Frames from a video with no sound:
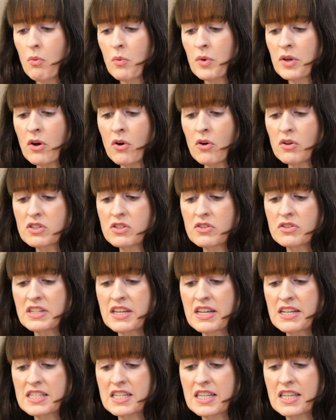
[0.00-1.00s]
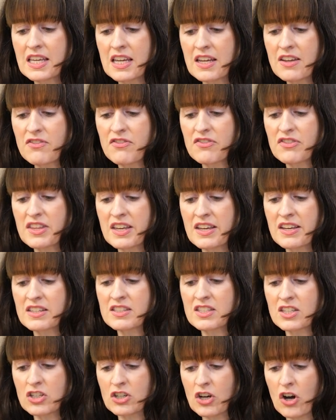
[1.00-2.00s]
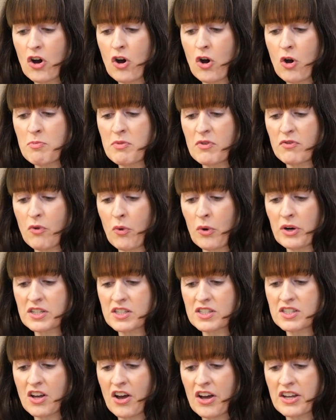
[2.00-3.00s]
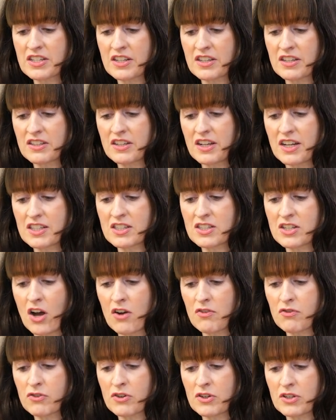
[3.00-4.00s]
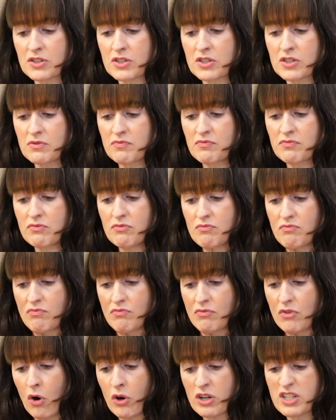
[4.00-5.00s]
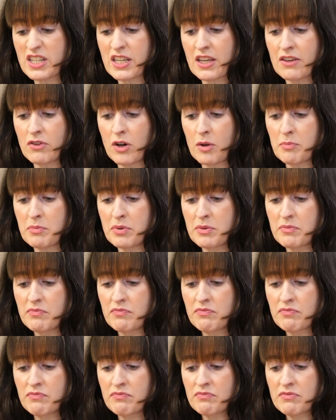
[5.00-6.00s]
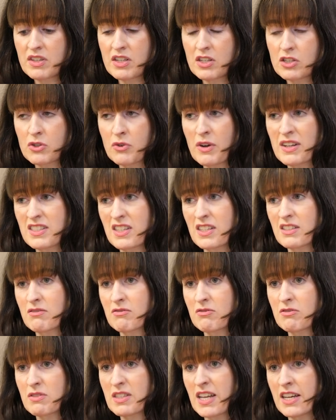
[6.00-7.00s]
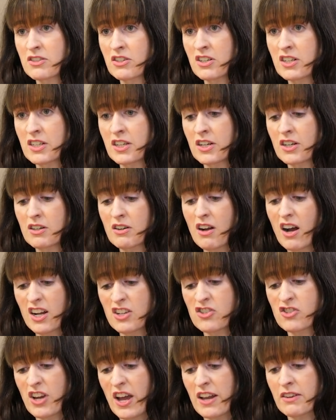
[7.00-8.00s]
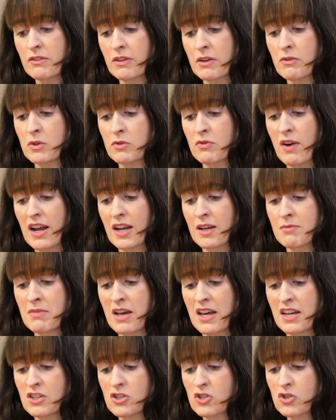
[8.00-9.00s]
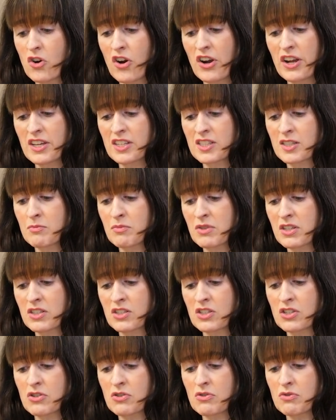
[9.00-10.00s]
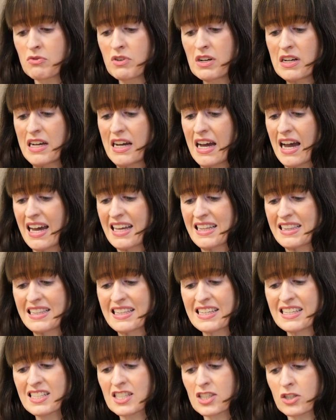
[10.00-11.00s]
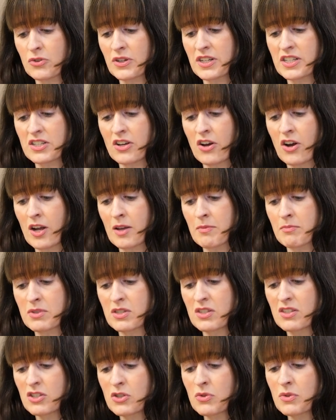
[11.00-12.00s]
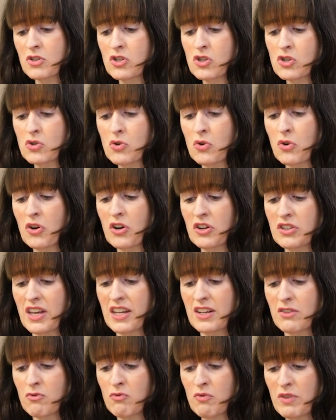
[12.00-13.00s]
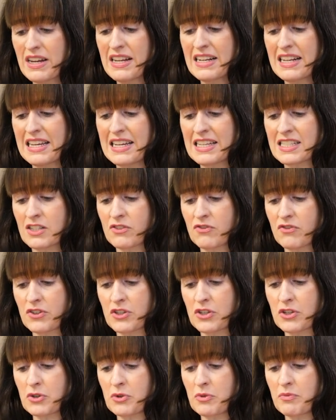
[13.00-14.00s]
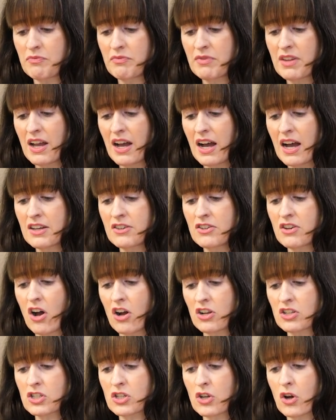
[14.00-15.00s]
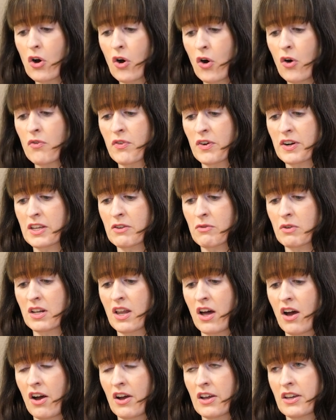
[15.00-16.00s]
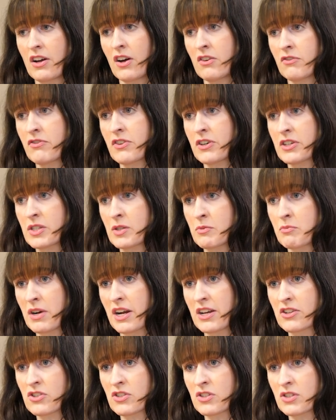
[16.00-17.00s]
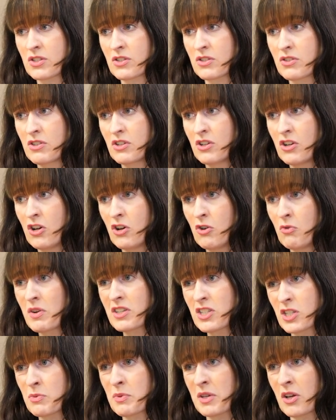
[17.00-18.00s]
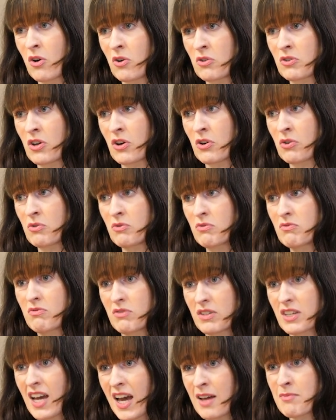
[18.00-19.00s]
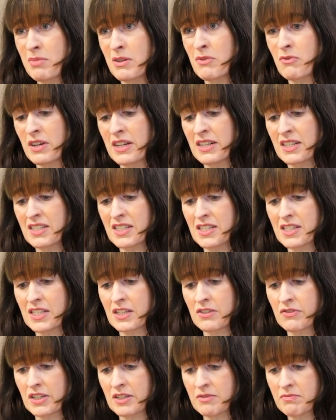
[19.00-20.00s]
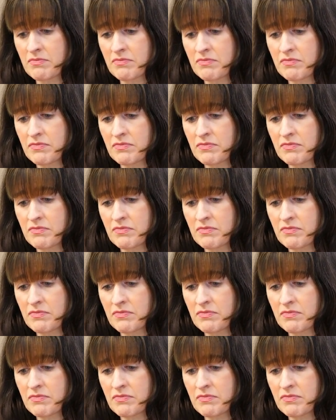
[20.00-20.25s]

We also need to give things a go before deciding it's not for us or to give up. So as I said earlier, I generally would recommend trying something new at least 3 times to ensure that it really isn't for you, and not to overly rely on first impressions, which, as we all know, can be really deceiving.